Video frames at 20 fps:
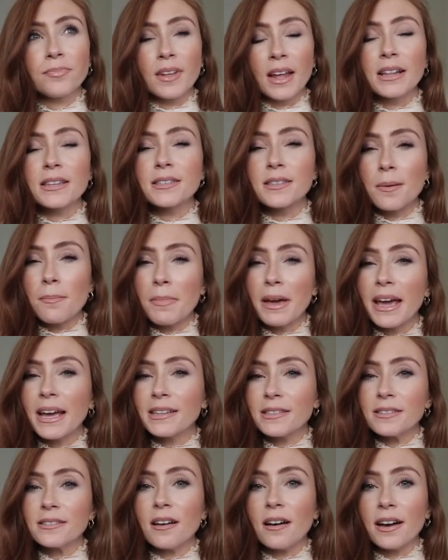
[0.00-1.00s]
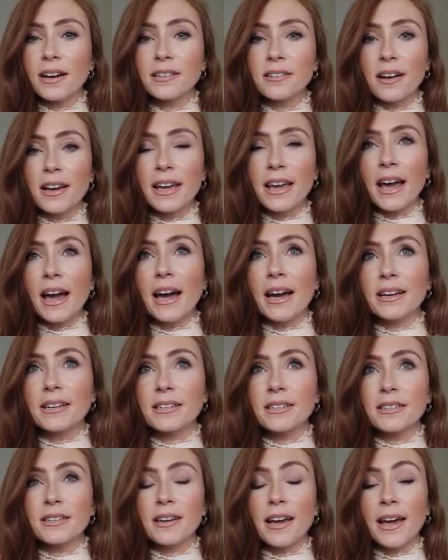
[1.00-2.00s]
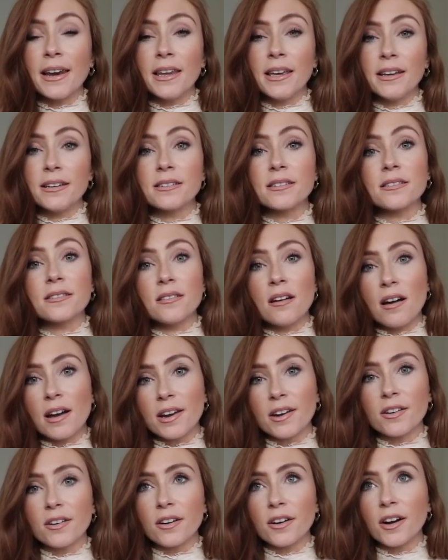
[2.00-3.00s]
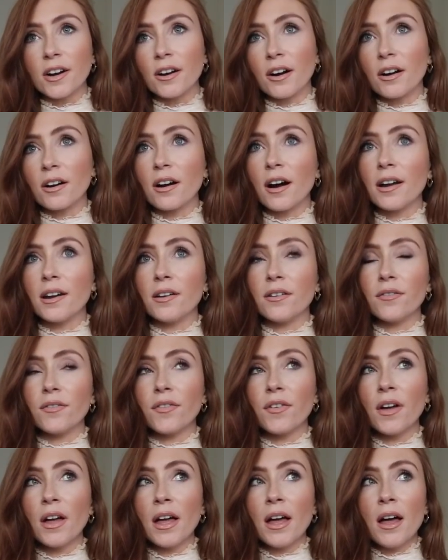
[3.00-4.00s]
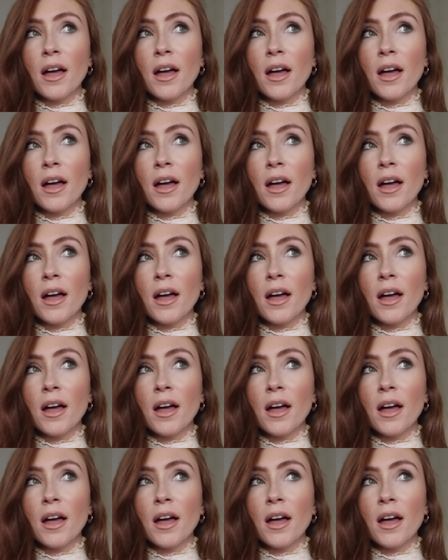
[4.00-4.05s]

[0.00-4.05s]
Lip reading: It's the main site I get any designer or kind of